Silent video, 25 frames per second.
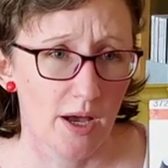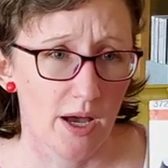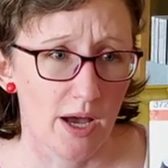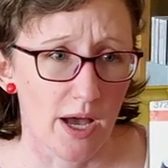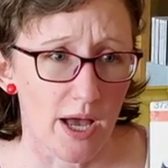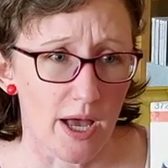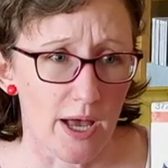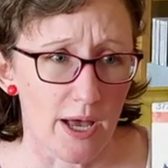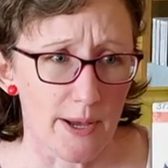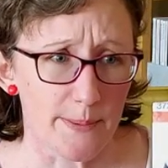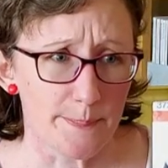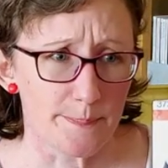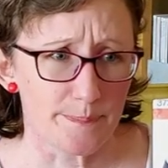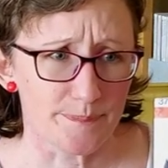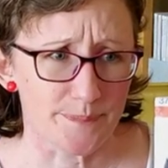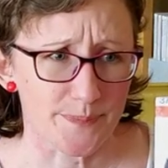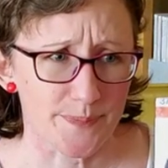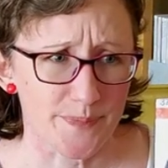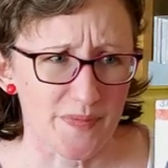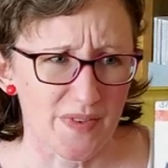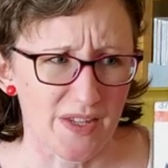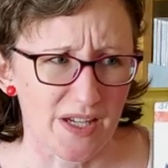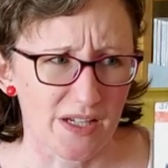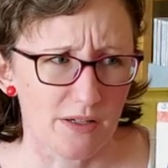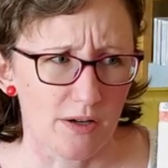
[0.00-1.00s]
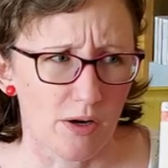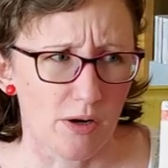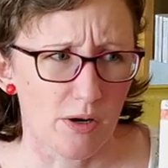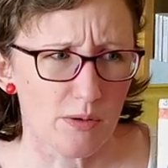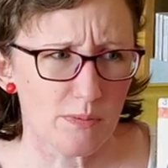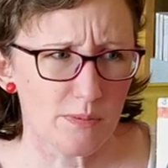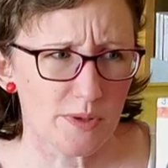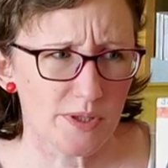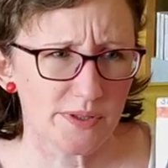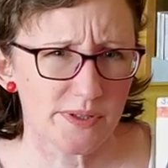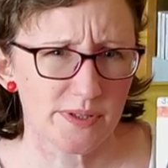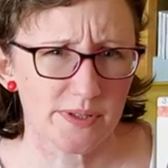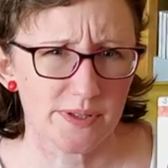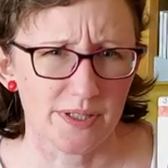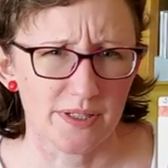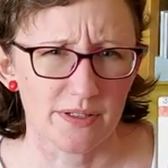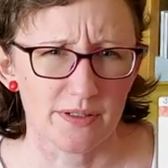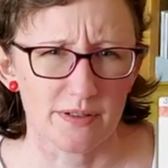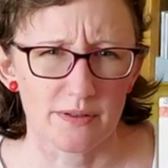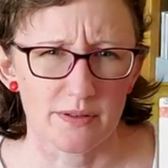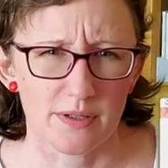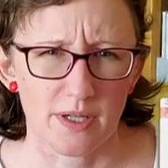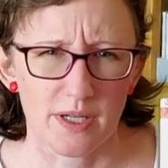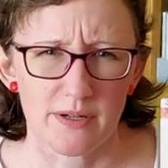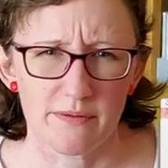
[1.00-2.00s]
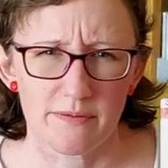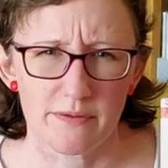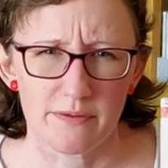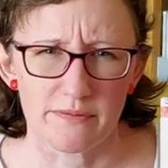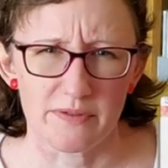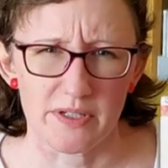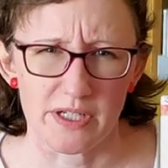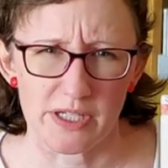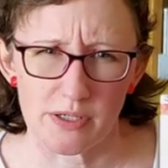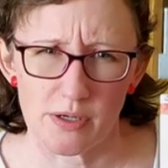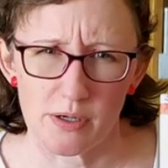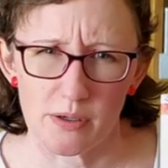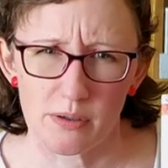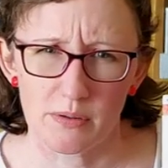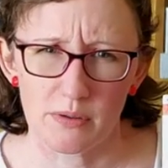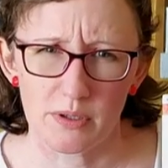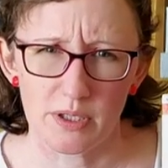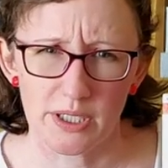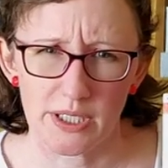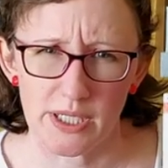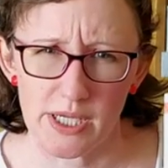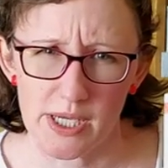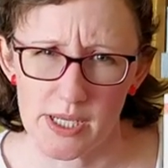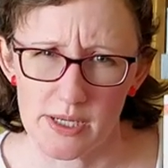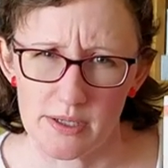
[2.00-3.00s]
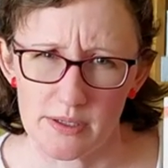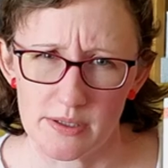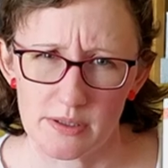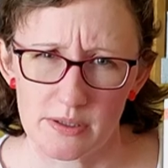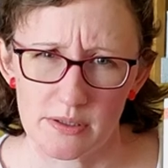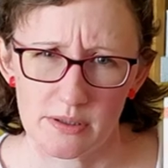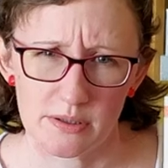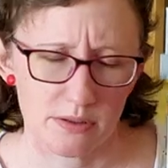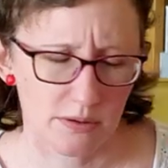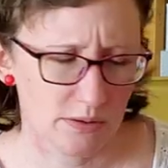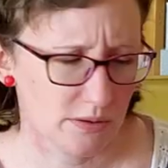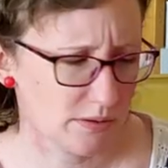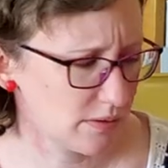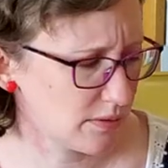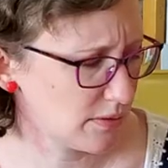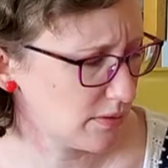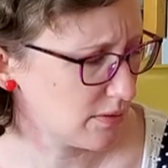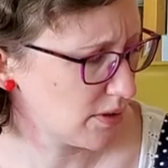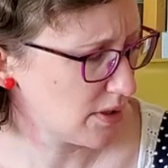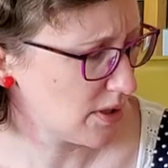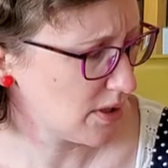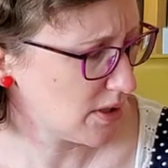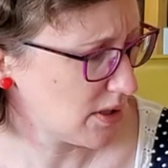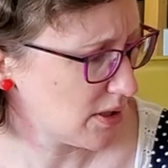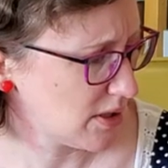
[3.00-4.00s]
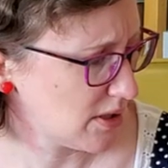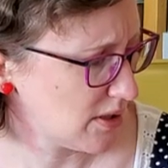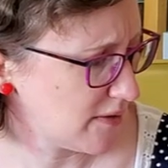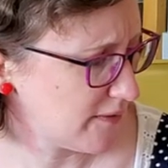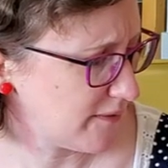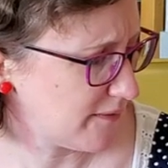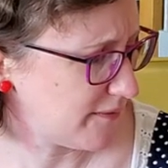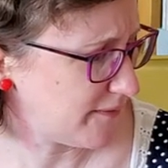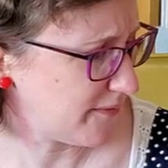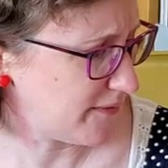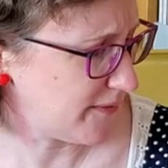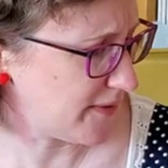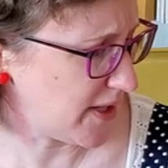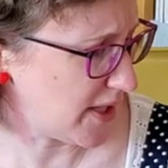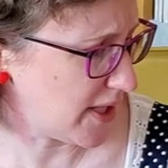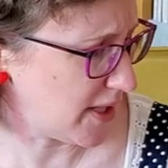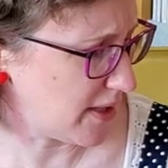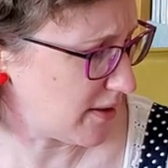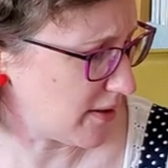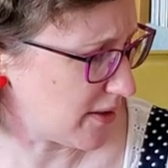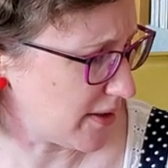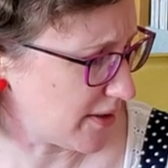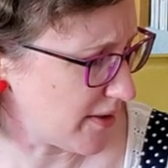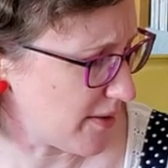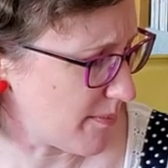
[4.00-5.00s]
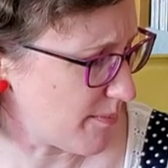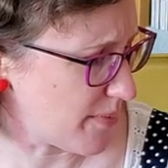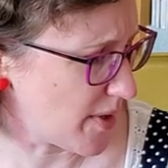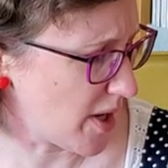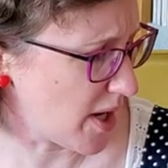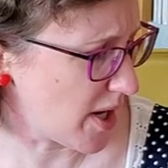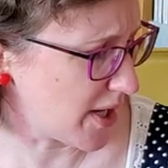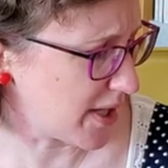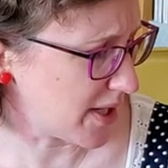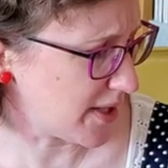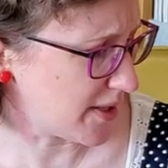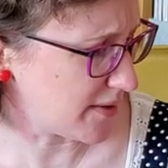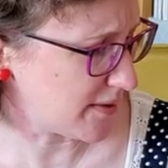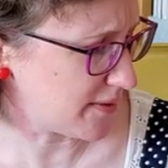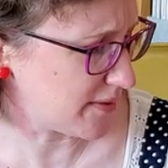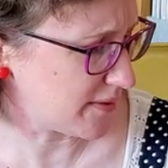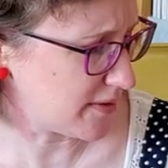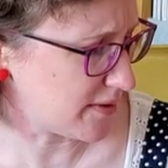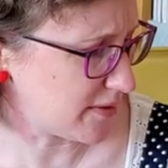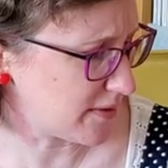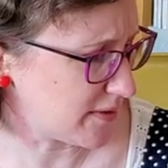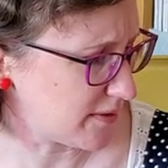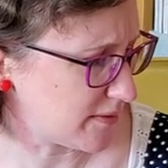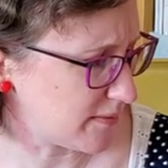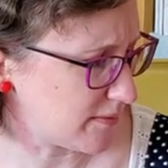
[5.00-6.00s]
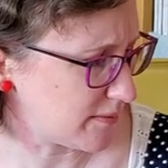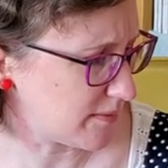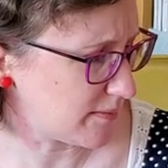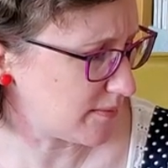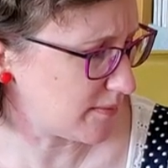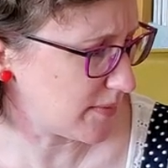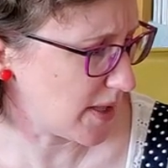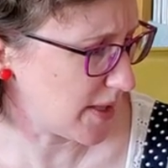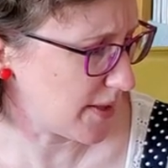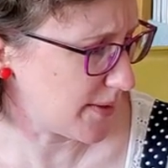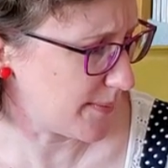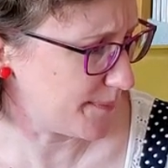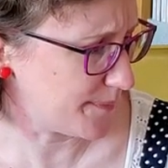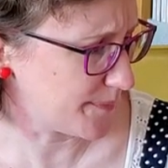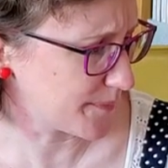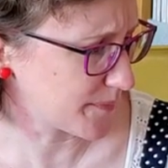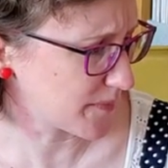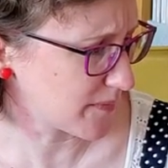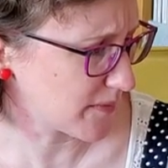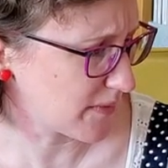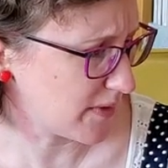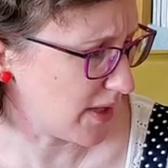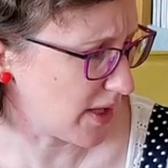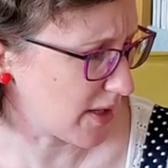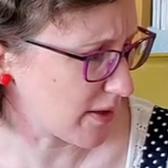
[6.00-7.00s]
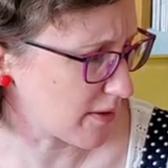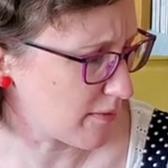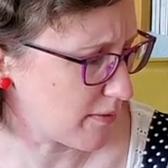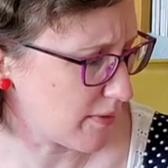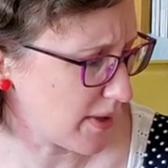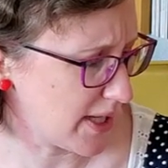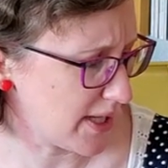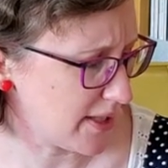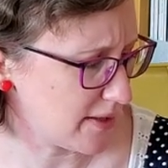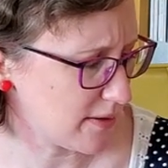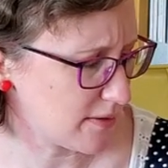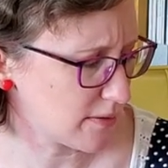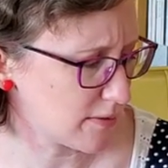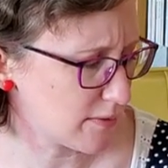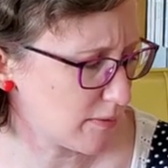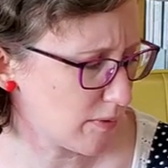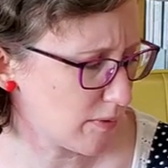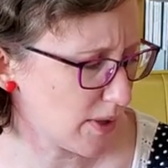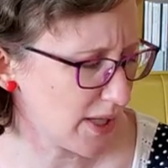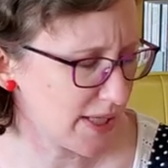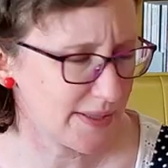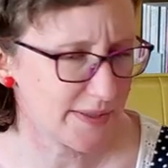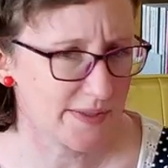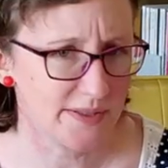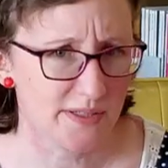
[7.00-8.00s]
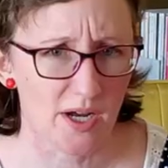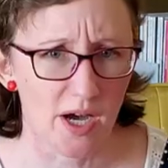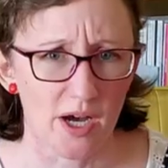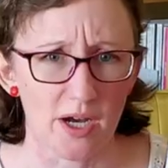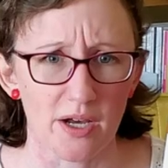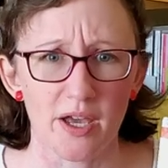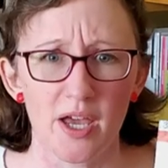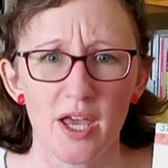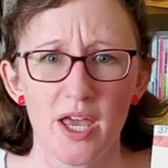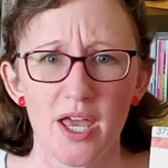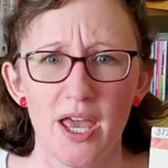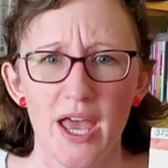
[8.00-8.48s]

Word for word: Almost like kind of a Victorian fit on the bodice, just yeah, quite snug.